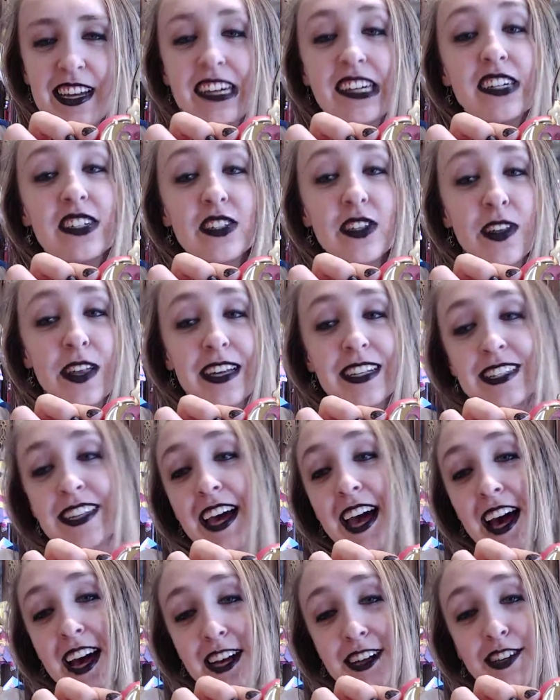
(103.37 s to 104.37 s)
So that's
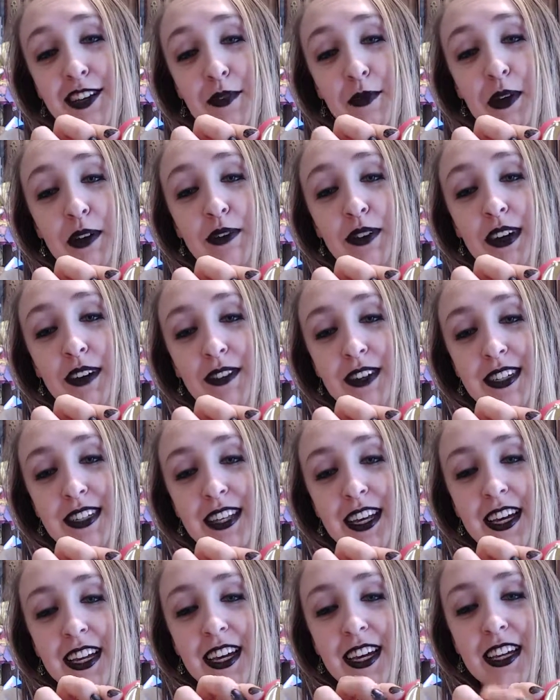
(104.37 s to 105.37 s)
actually my favorite
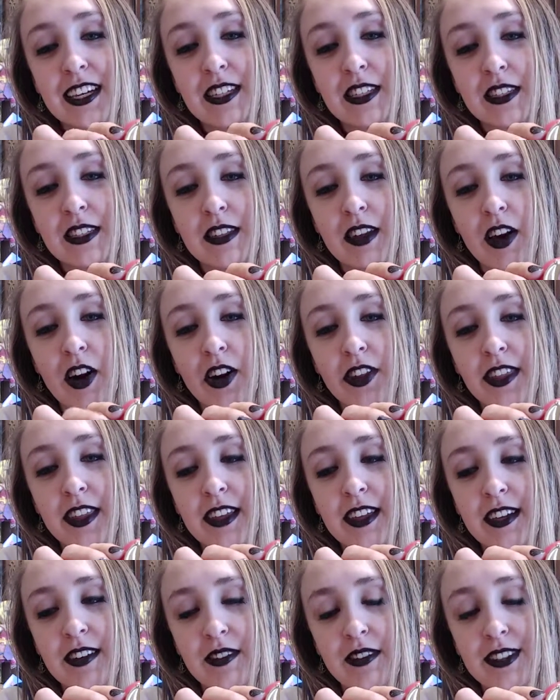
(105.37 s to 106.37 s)
setting, is on
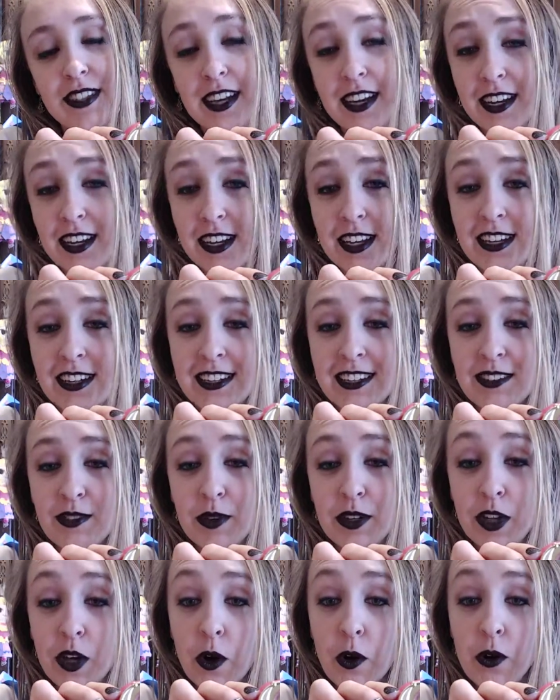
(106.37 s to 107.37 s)
the setting
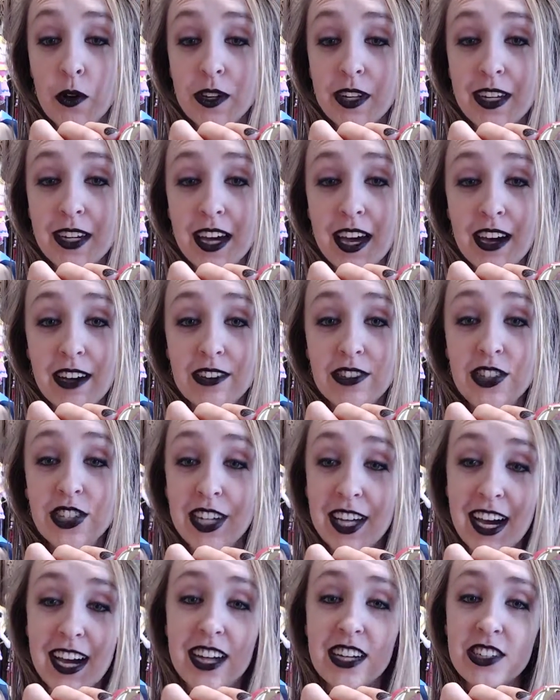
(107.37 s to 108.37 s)
when you hold it down,
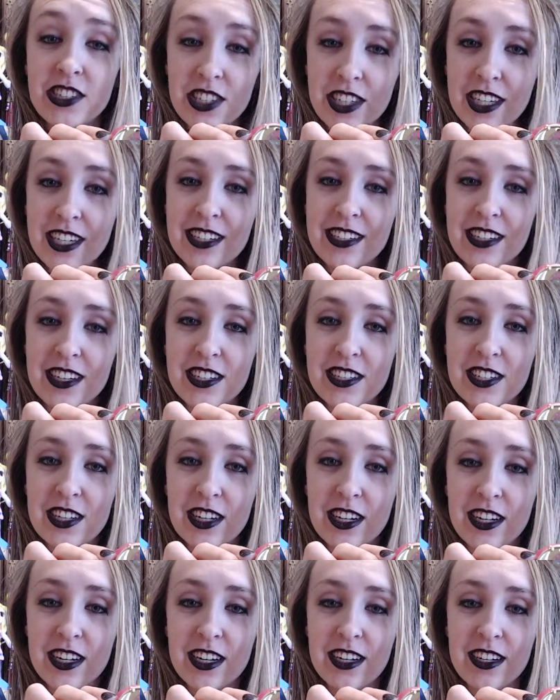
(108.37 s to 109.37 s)
she actually does
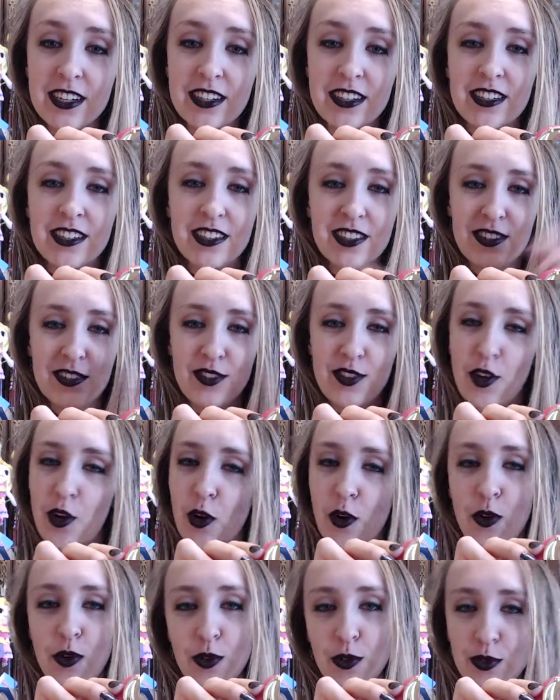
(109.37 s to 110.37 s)
her
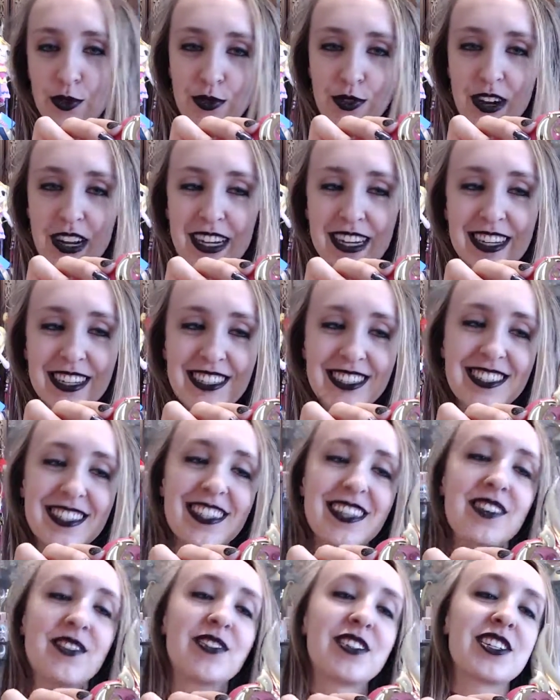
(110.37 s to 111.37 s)
whole phrase,
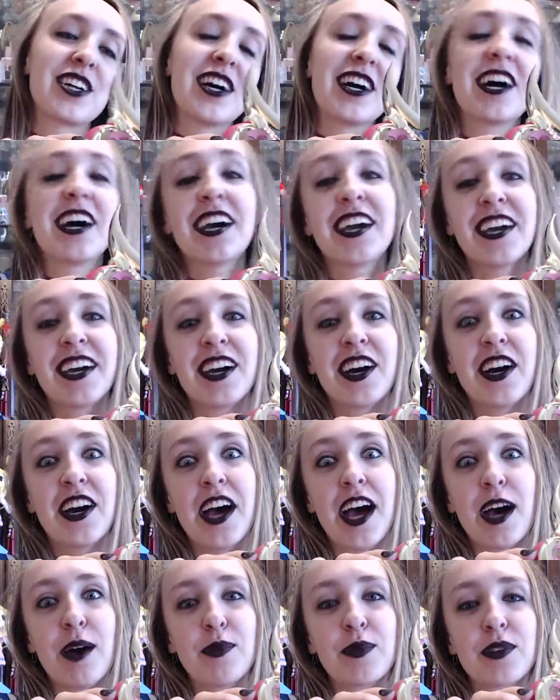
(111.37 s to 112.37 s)
which I
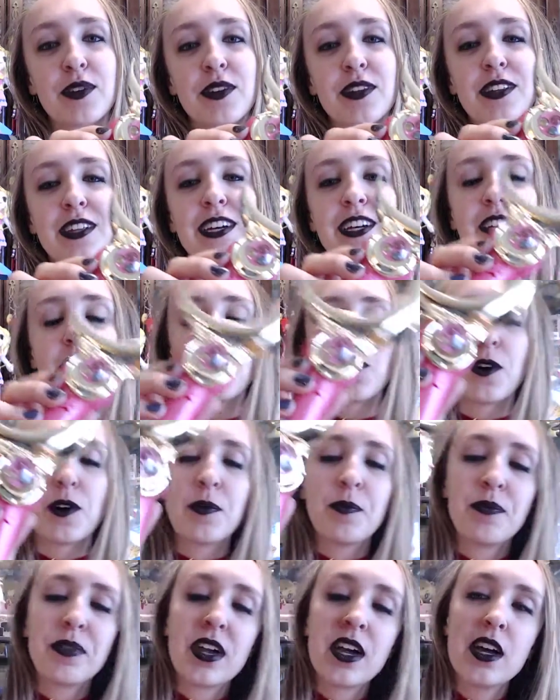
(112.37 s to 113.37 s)
absolutely
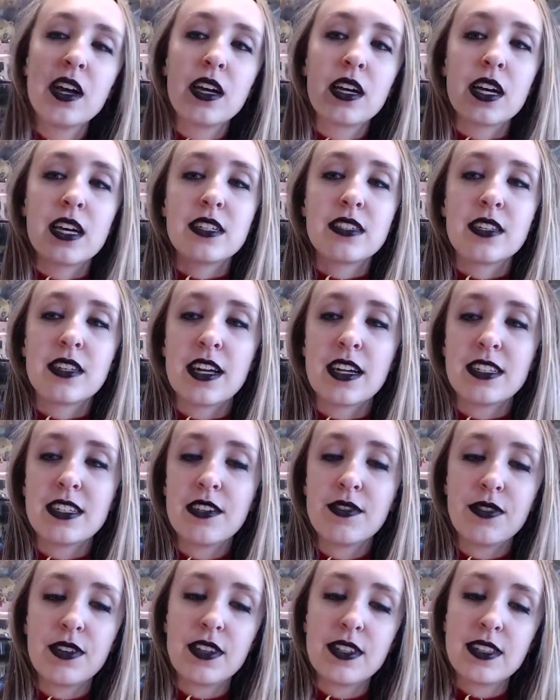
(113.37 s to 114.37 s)
adore. Okay, so that's
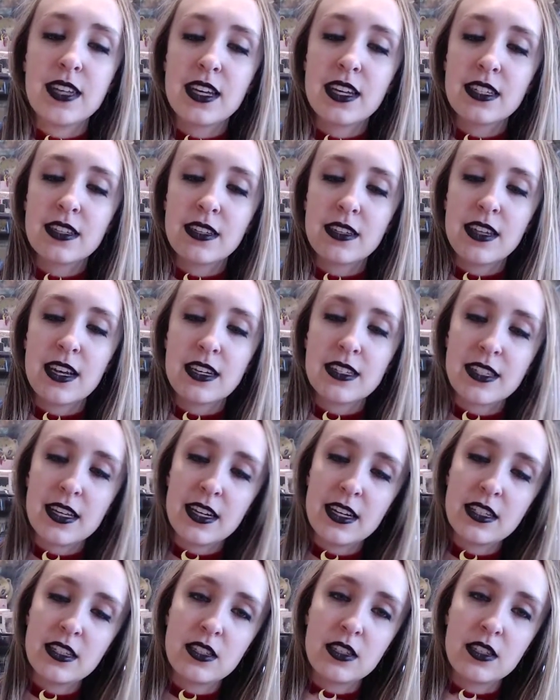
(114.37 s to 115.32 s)
it for the settings on that side.